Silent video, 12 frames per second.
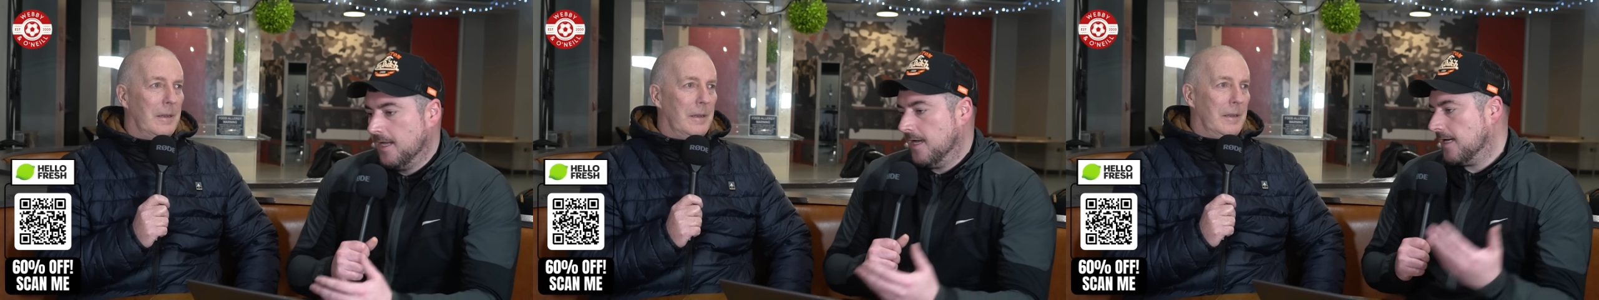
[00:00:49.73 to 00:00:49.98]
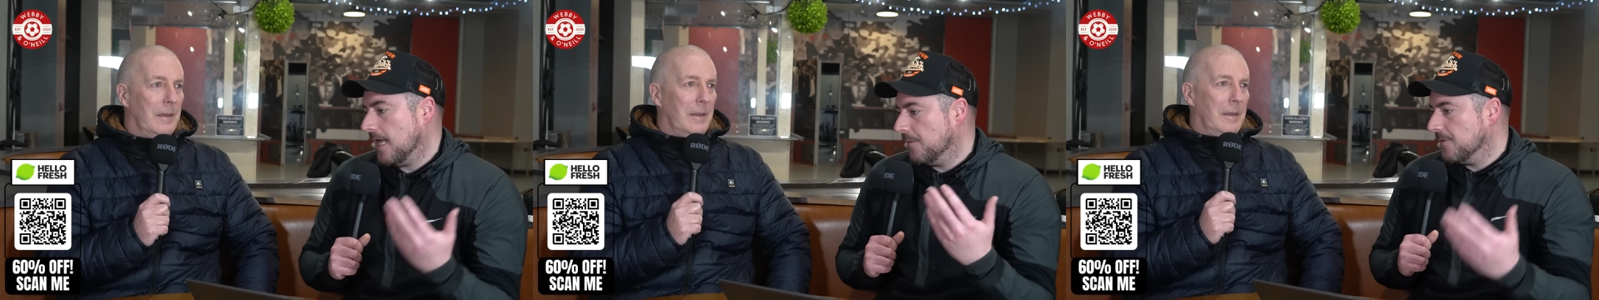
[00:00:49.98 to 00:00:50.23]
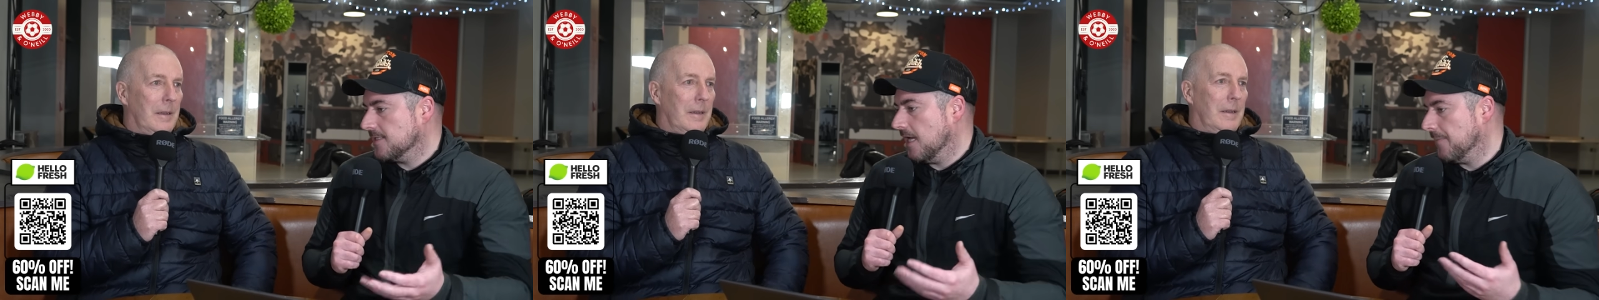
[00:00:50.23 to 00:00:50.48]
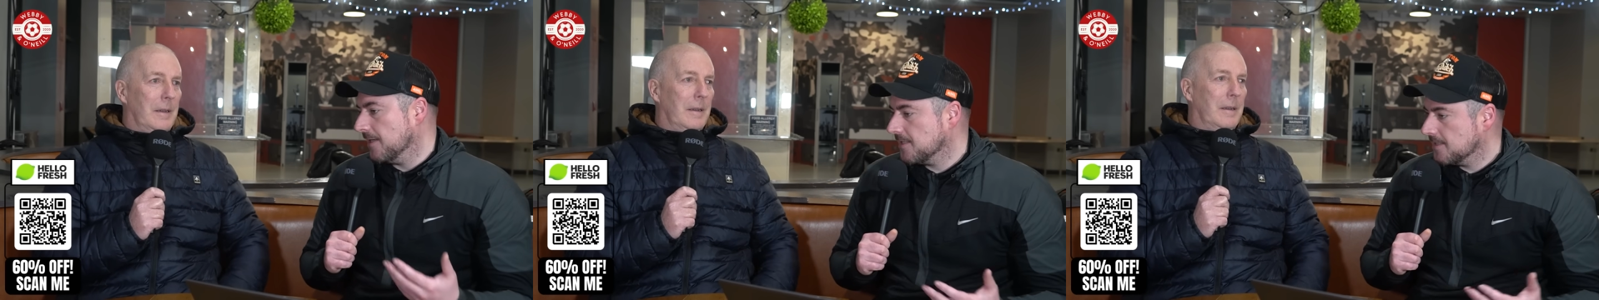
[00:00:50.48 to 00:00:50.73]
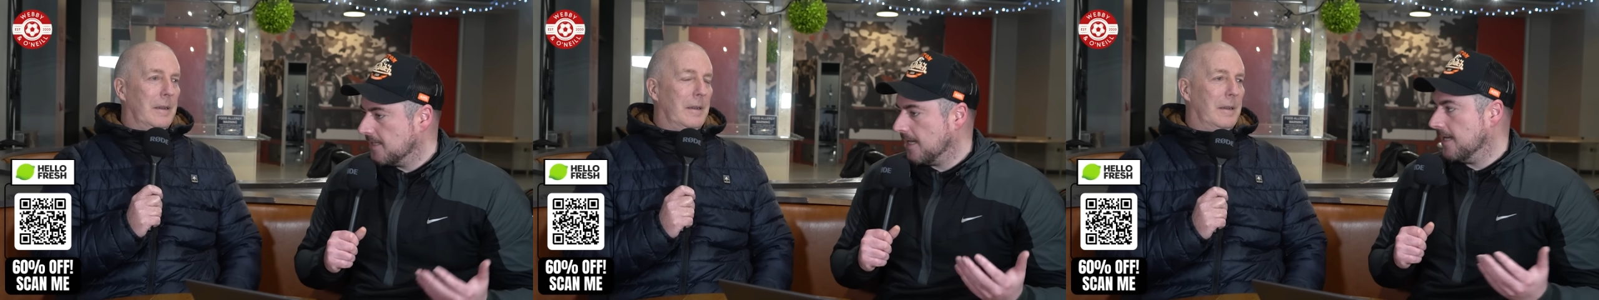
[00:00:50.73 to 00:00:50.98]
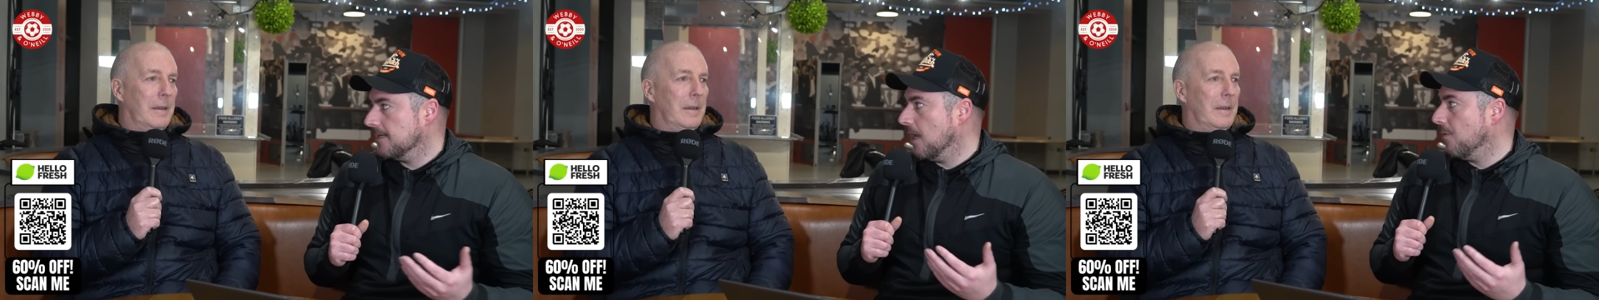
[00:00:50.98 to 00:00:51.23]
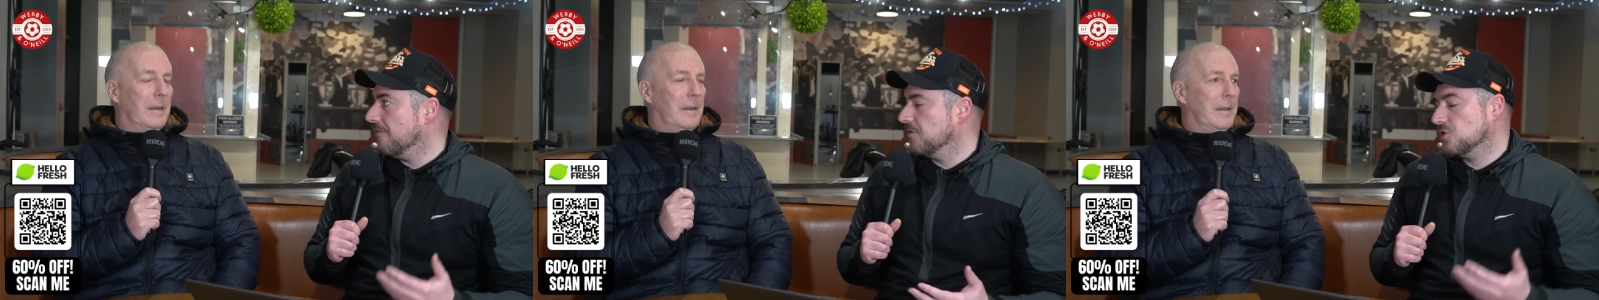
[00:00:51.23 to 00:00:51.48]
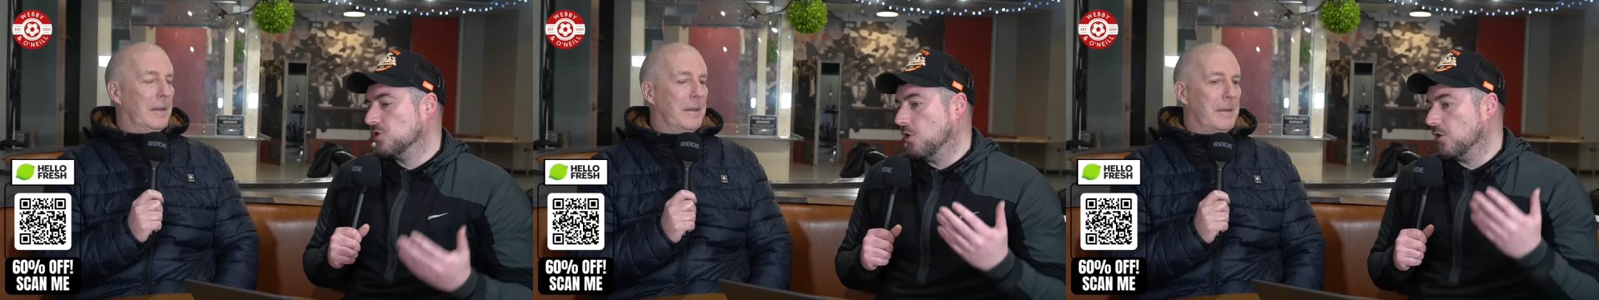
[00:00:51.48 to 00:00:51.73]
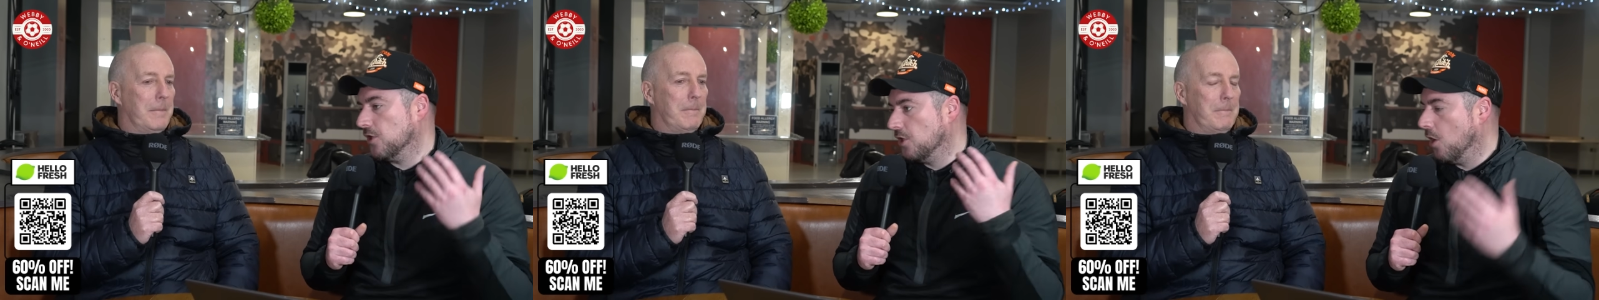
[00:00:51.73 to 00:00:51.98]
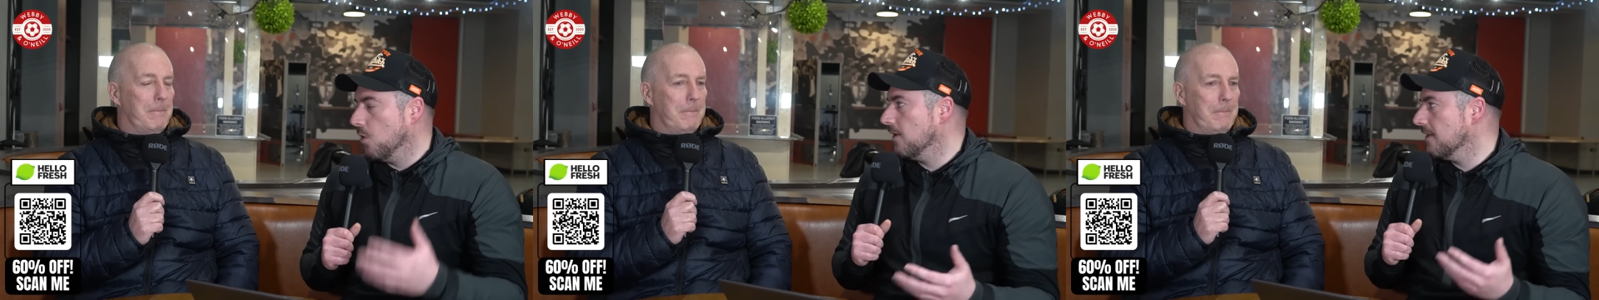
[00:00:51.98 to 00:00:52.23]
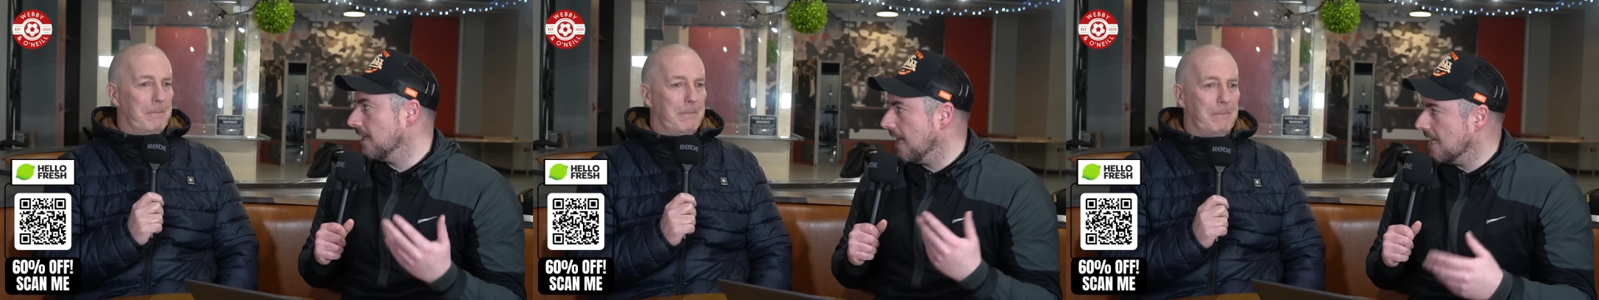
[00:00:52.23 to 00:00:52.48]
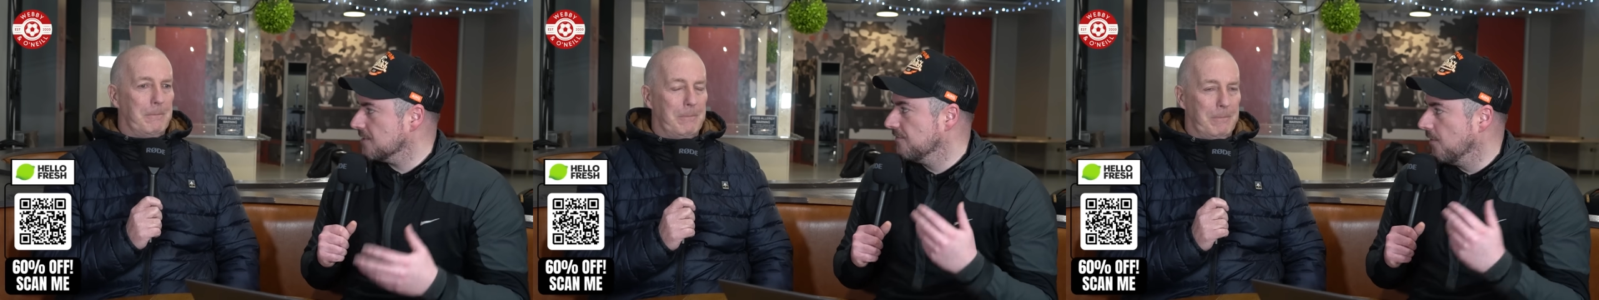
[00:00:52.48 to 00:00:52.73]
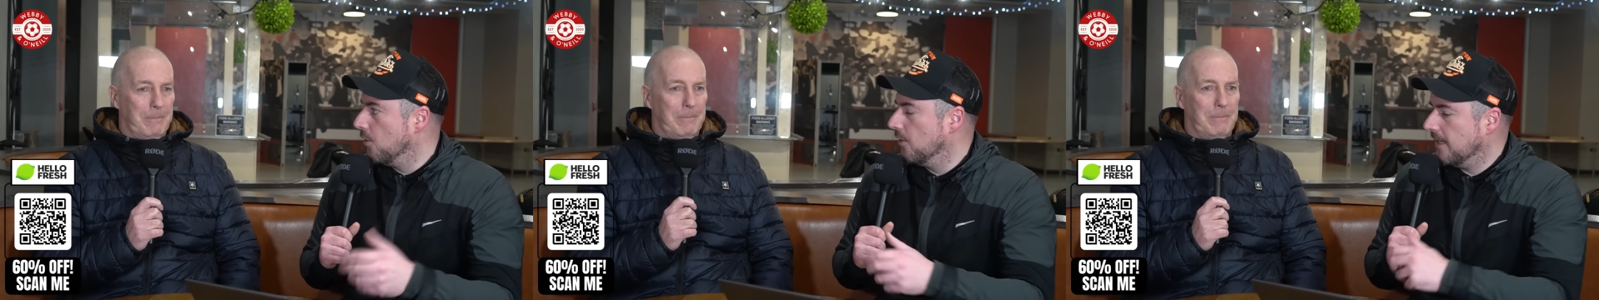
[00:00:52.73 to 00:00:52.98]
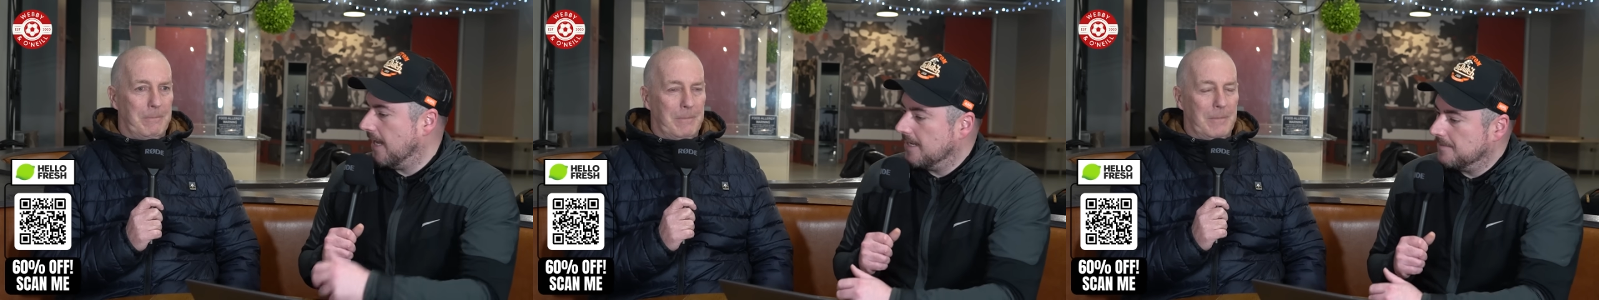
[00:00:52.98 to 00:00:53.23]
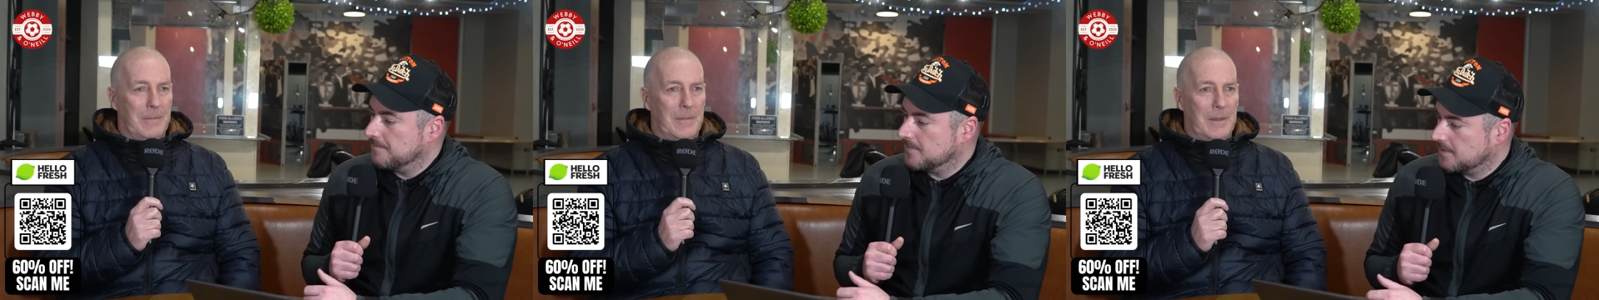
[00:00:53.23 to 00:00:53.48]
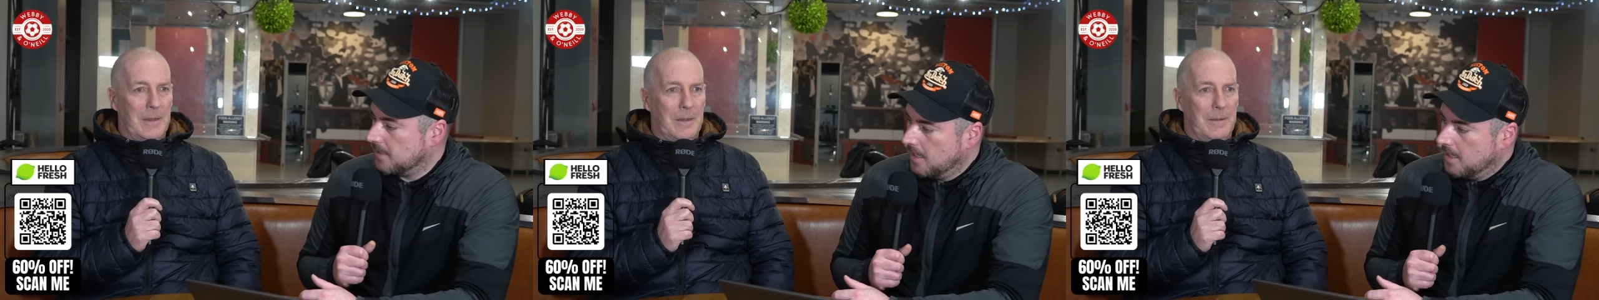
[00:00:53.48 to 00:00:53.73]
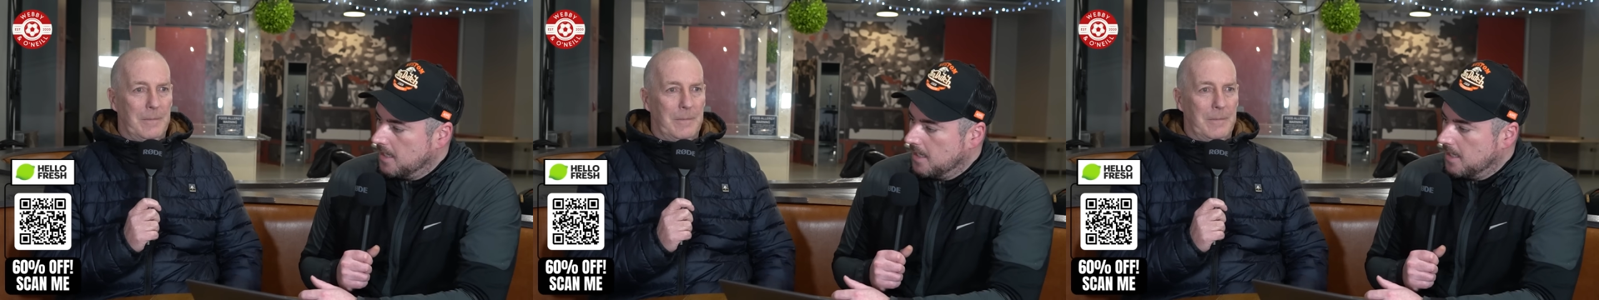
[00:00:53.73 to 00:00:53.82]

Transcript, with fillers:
Speaker 1: And like we say, Manchester United now haven't scored a goal in the last four games